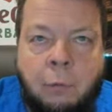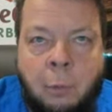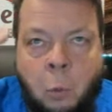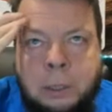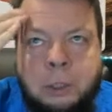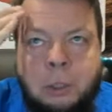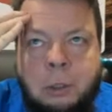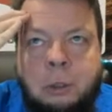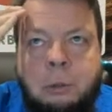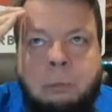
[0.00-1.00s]
from a
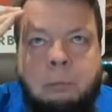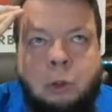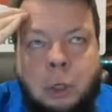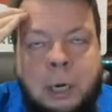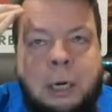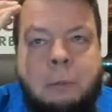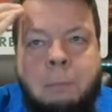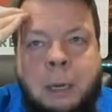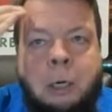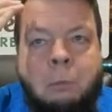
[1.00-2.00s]
Western trained
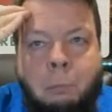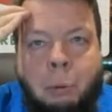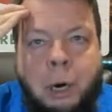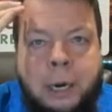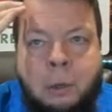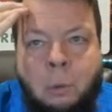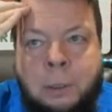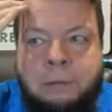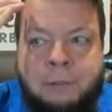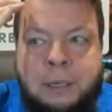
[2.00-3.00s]
medical brain that
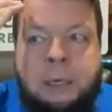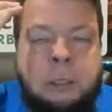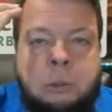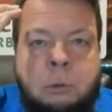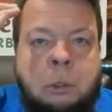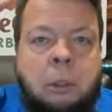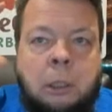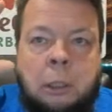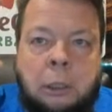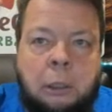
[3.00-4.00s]
went to veterinary school,
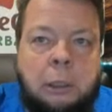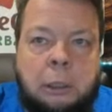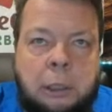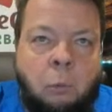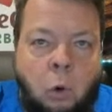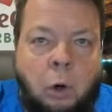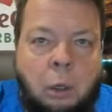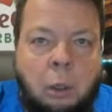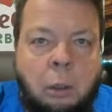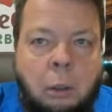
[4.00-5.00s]
it didn't
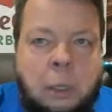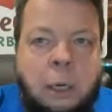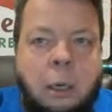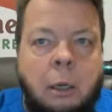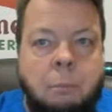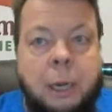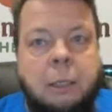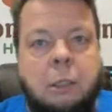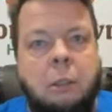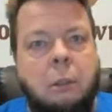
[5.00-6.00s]
work. Okay.
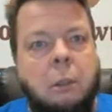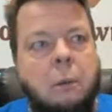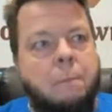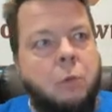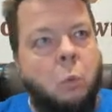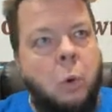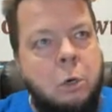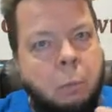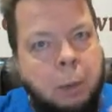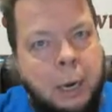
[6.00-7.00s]
But when
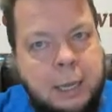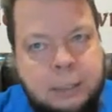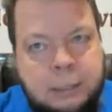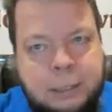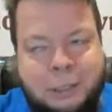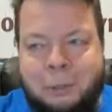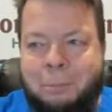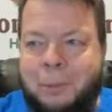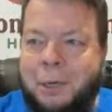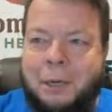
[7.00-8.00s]
you apply the
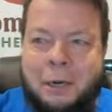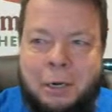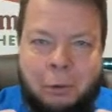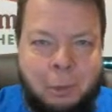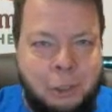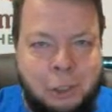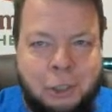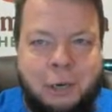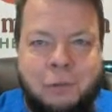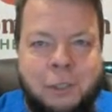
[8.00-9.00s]
system and you immerse
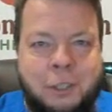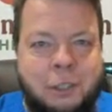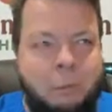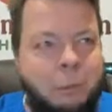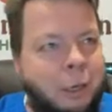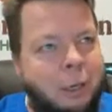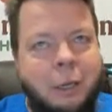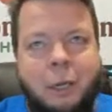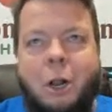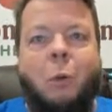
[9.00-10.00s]
yourself in the system,
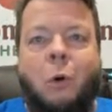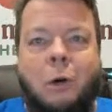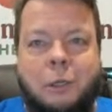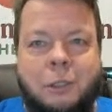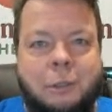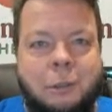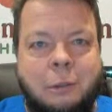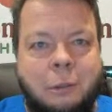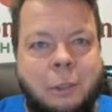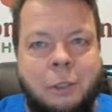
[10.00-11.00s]
it all works.
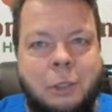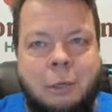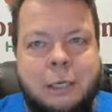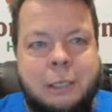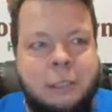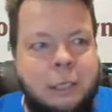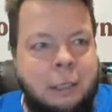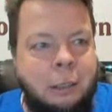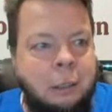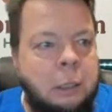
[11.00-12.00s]
That's the craziest
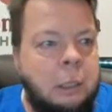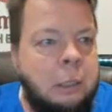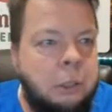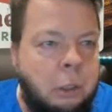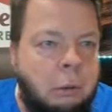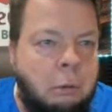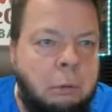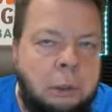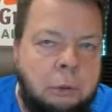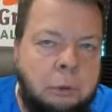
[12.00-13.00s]
thing.
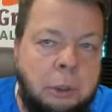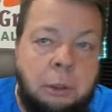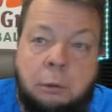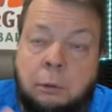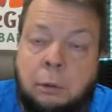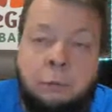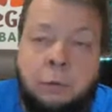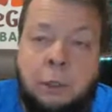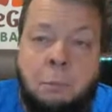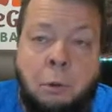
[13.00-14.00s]
So it's really a, a
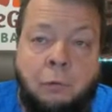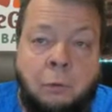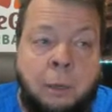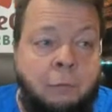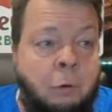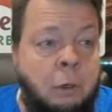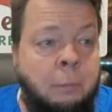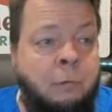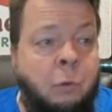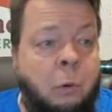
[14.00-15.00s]
very beautiful metaphor, and the
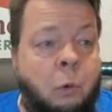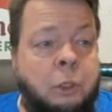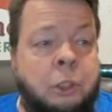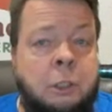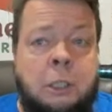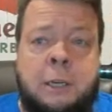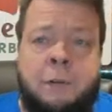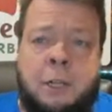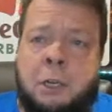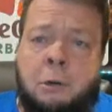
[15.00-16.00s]
metaphor works, and it doesn't have
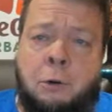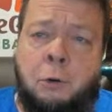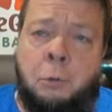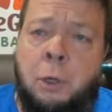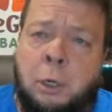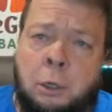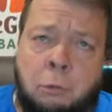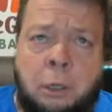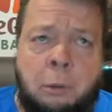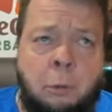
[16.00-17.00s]
anything to do
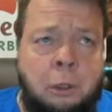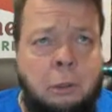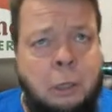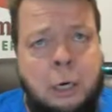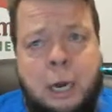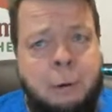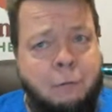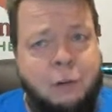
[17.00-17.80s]
really with anatomy or